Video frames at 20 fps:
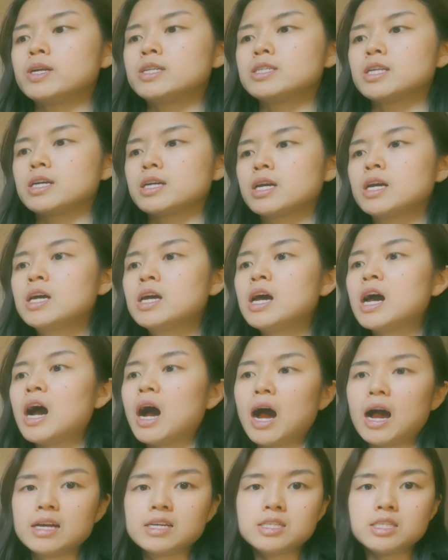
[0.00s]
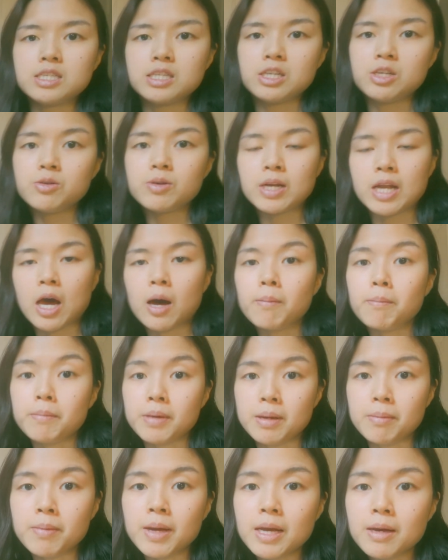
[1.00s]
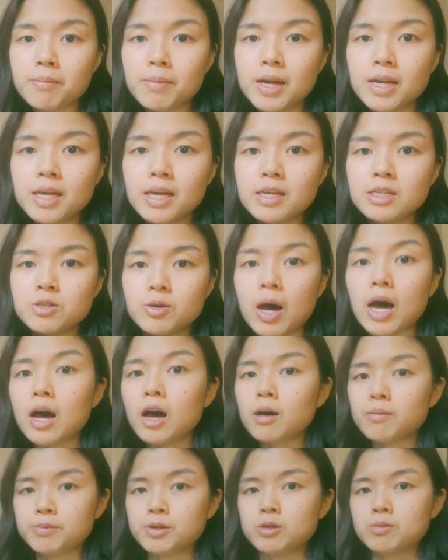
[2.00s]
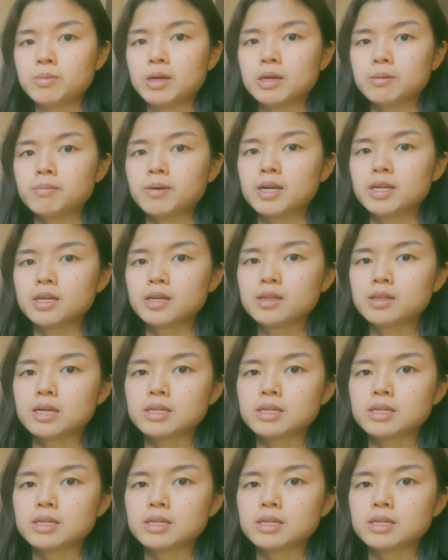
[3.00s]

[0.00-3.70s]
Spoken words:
It's like, I see you can help me make money, so I'll help you make money.